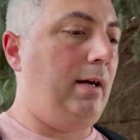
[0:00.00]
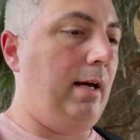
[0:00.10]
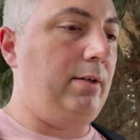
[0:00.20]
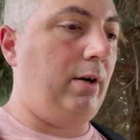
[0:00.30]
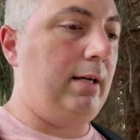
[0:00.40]

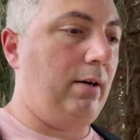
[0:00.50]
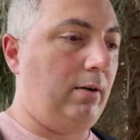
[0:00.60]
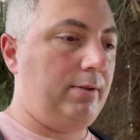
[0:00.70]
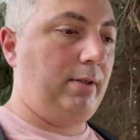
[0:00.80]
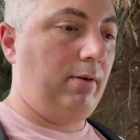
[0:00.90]
and you're going to
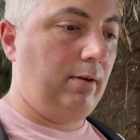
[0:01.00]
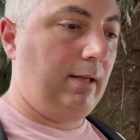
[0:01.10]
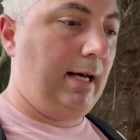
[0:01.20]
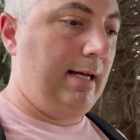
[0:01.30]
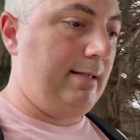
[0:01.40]
also
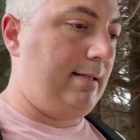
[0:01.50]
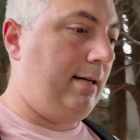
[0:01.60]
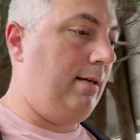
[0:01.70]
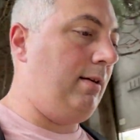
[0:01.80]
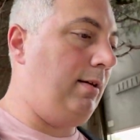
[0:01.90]
utilize
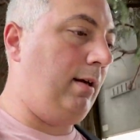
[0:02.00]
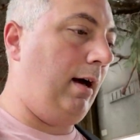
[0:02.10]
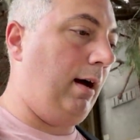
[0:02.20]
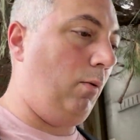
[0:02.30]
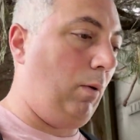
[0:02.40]

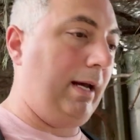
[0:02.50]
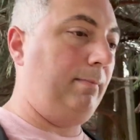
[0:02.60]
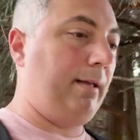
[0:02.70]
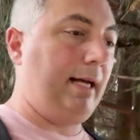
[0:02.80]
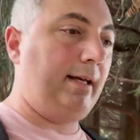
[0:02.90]
White
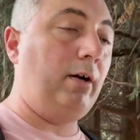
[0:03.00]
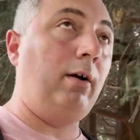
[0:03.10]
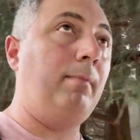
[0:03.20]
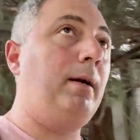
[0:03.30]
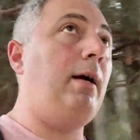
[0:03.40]
and Black Kyurem.